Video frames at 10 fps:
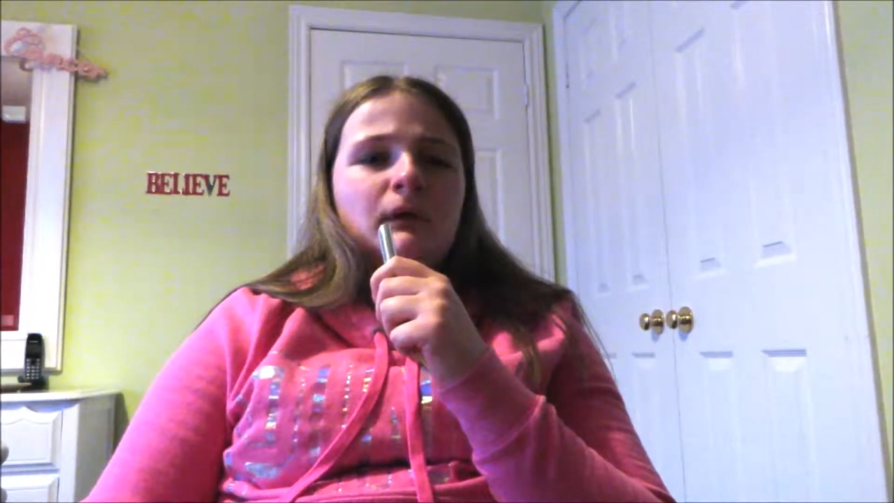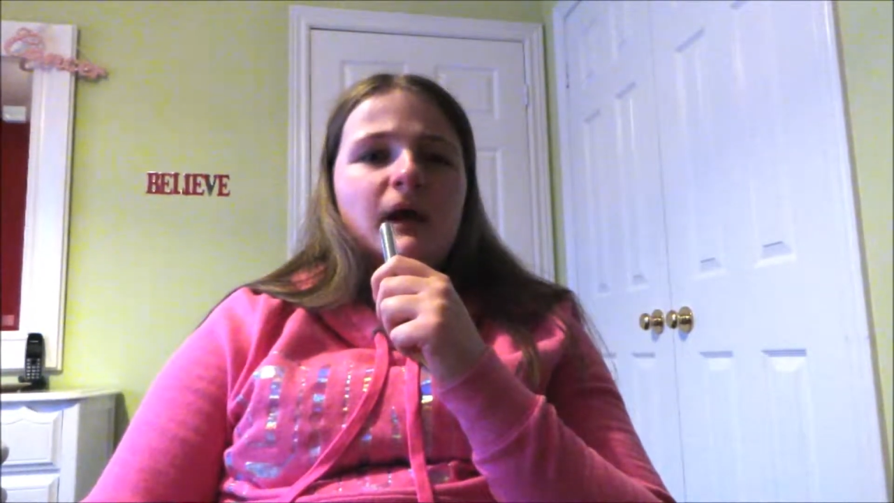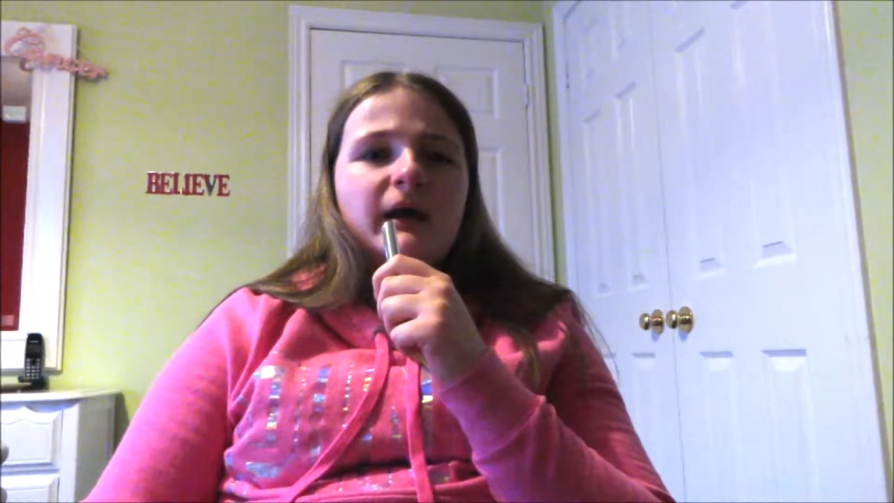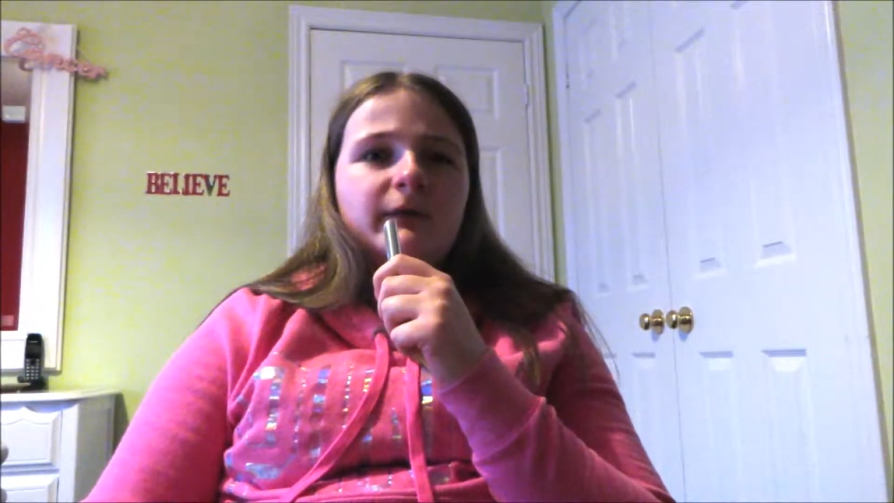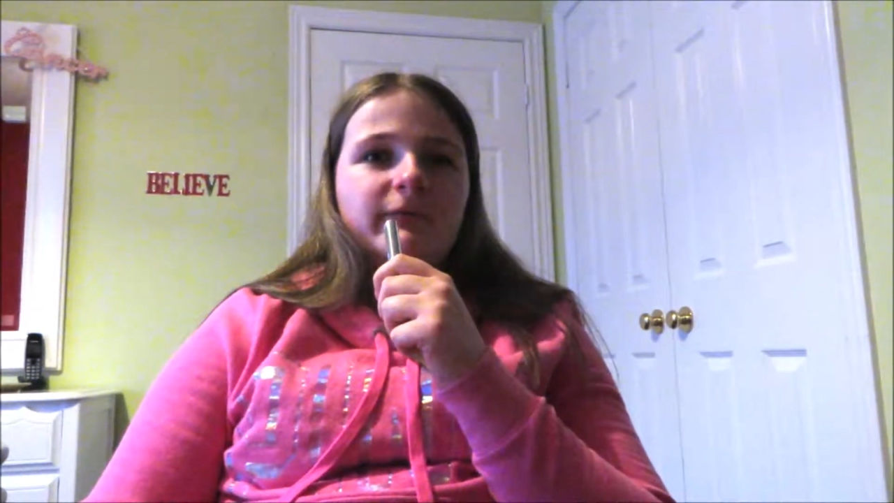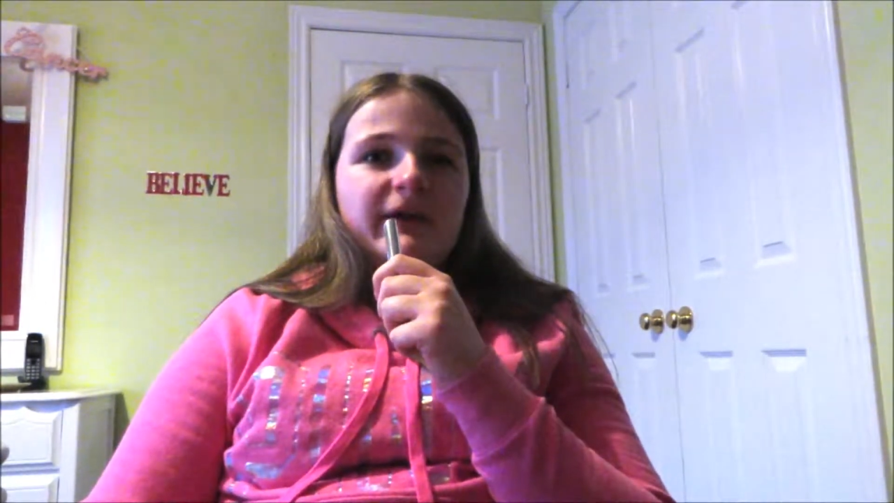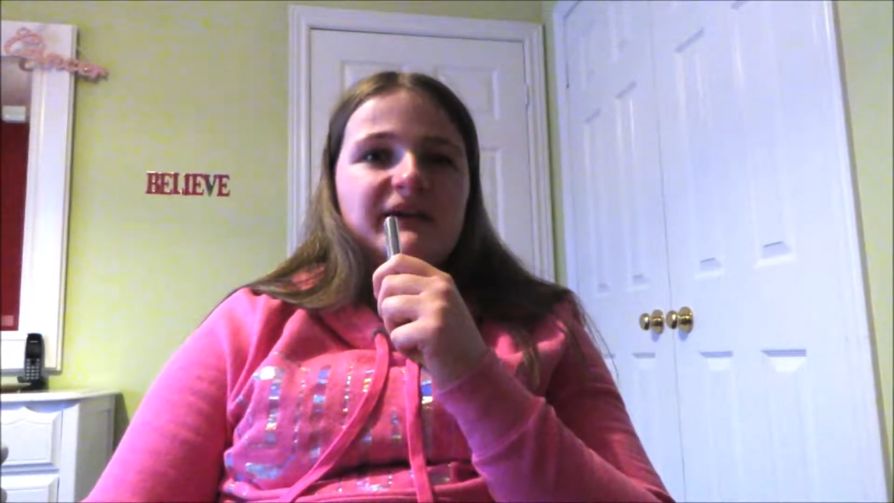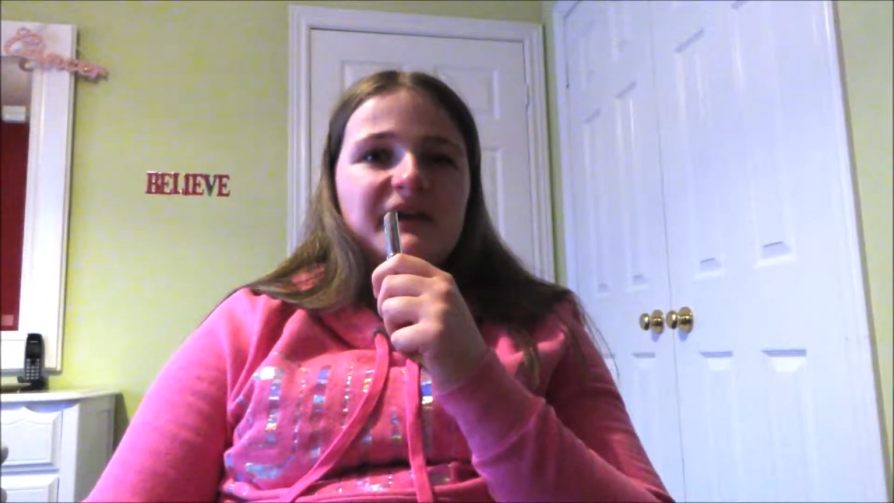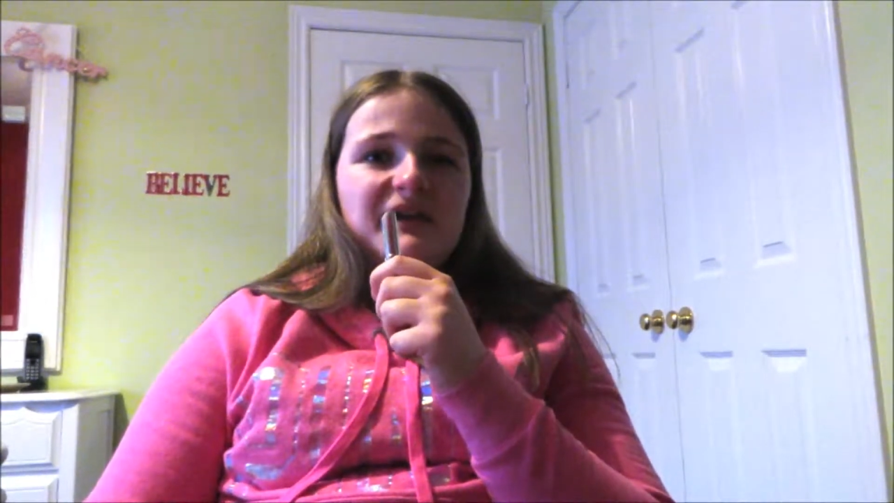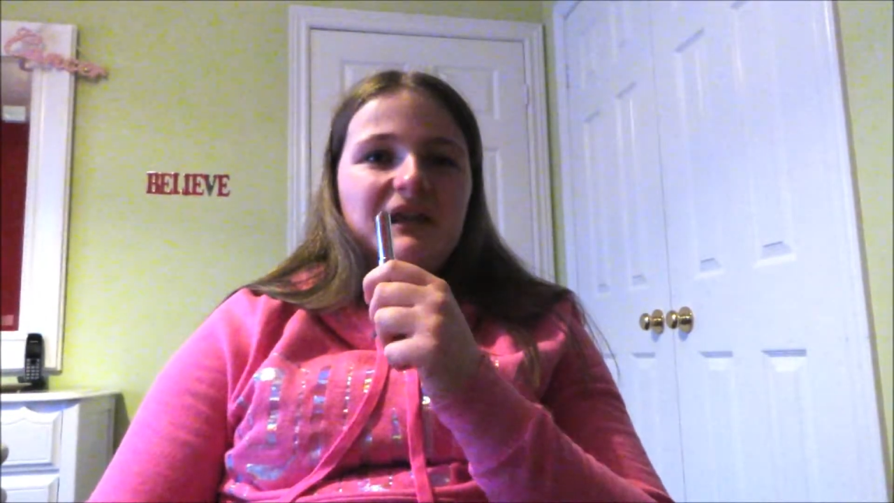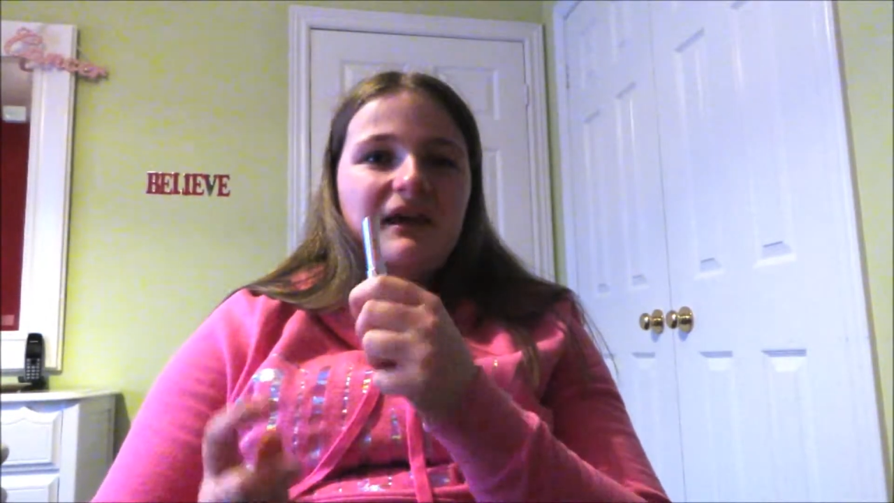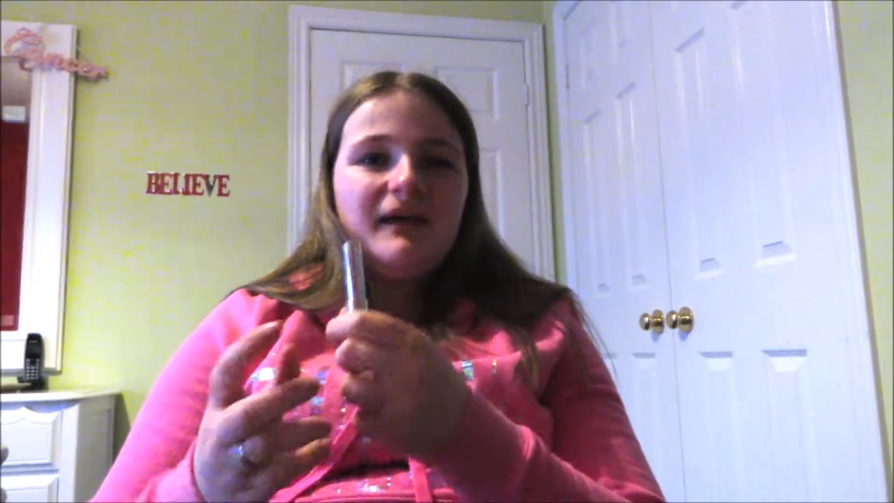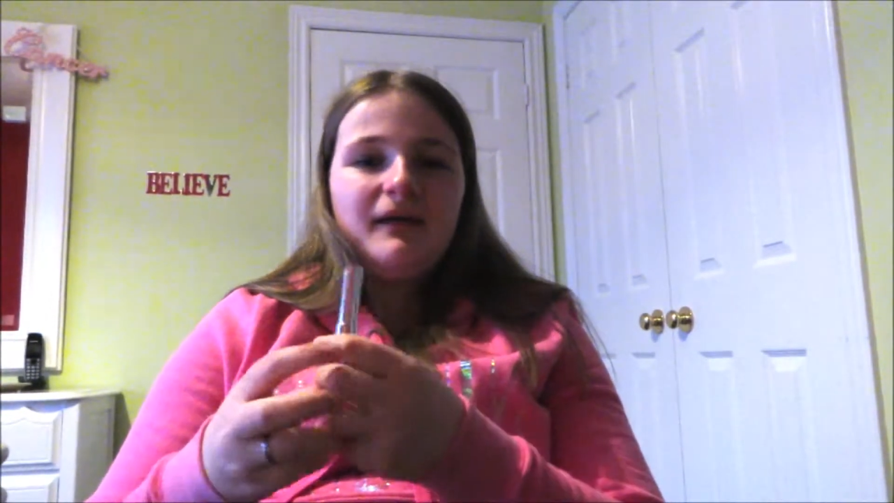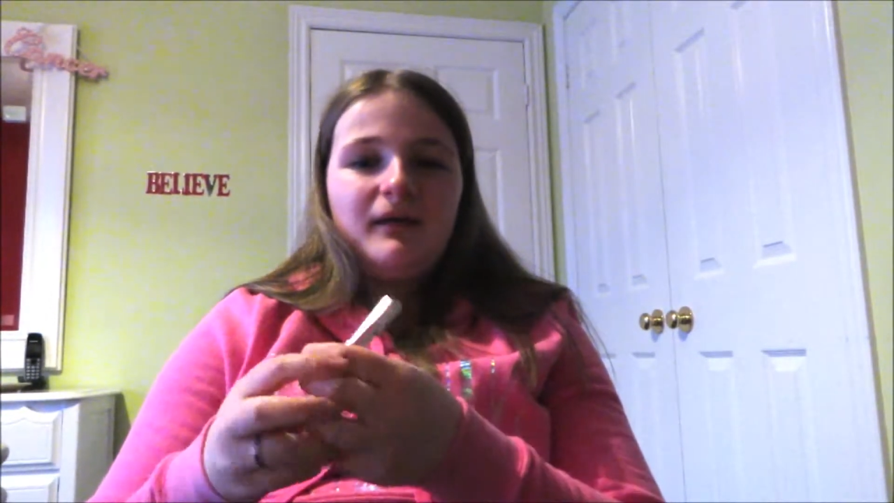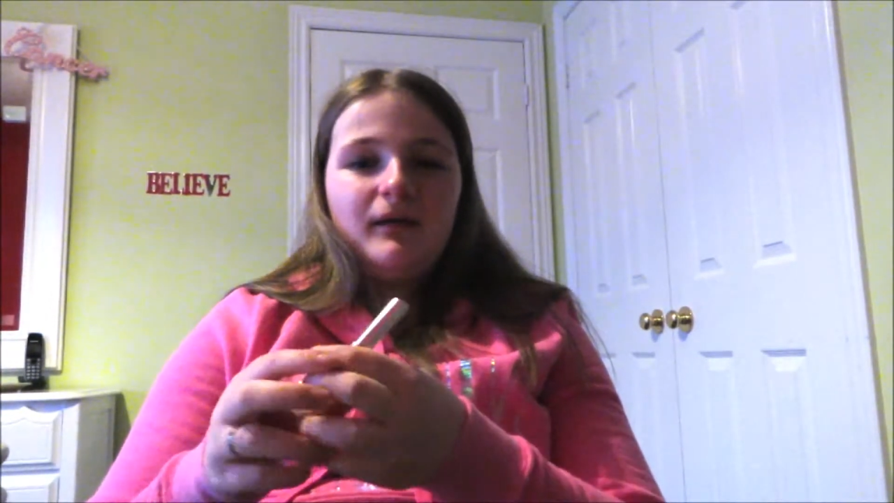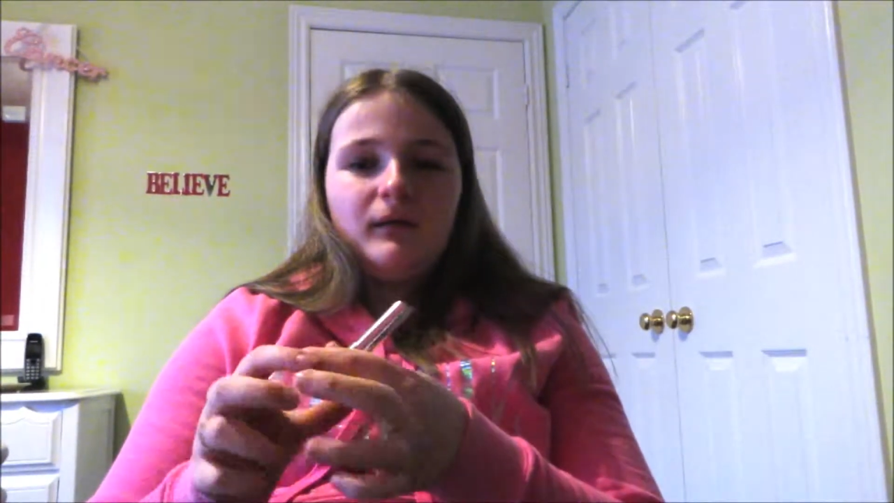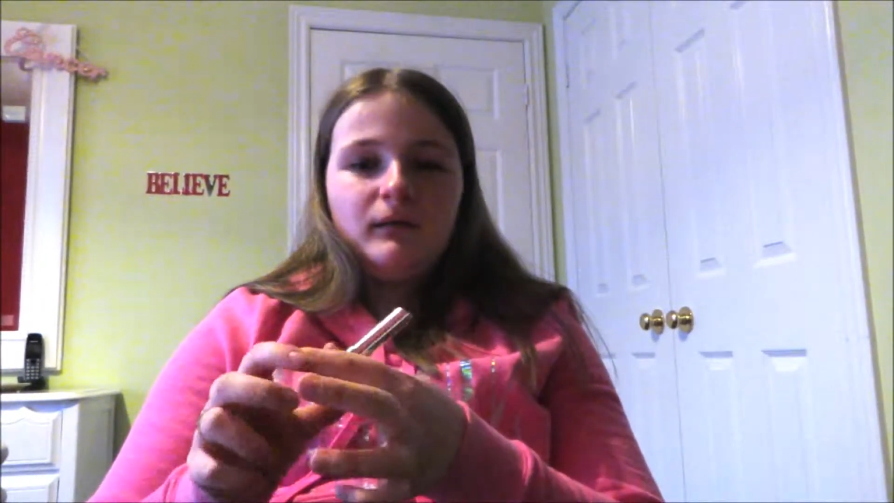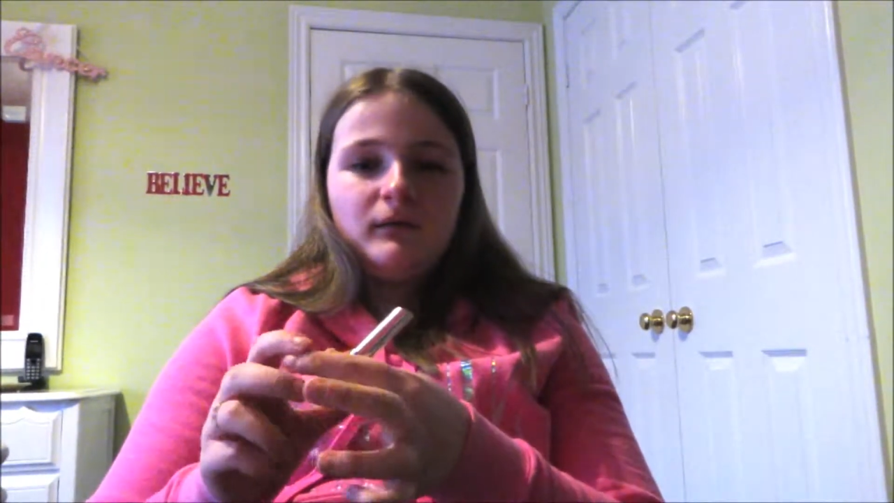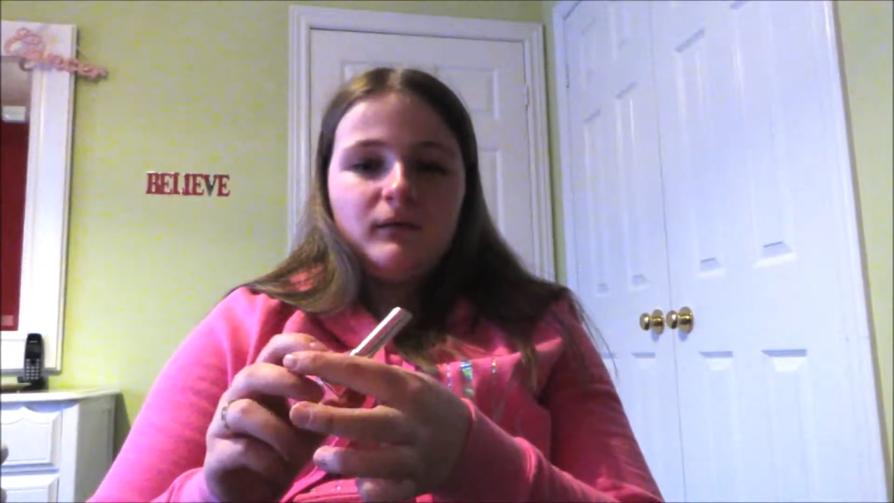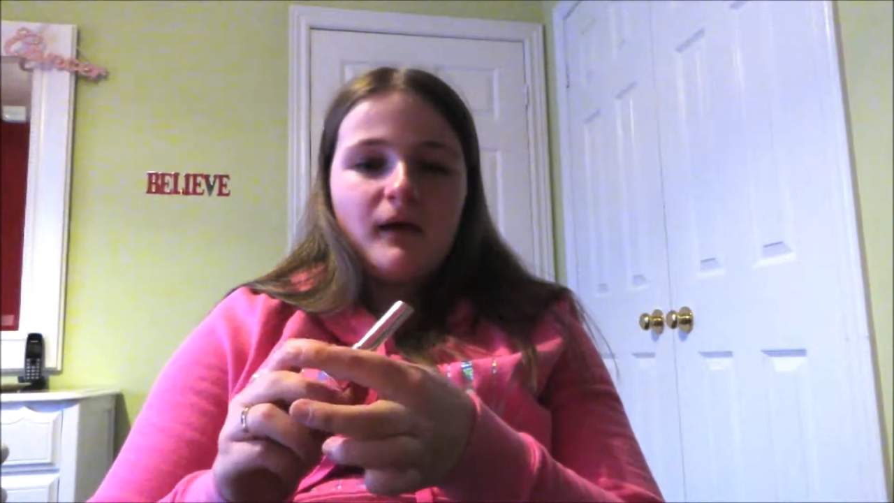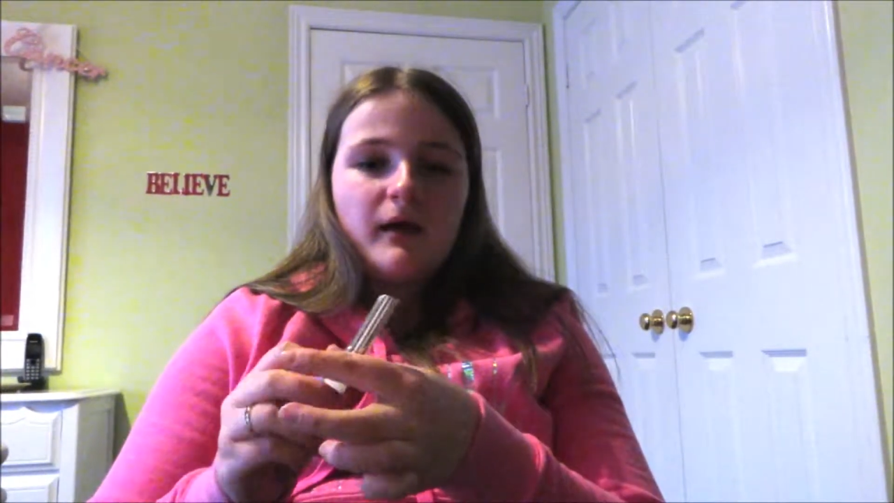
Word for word: Kind of like it and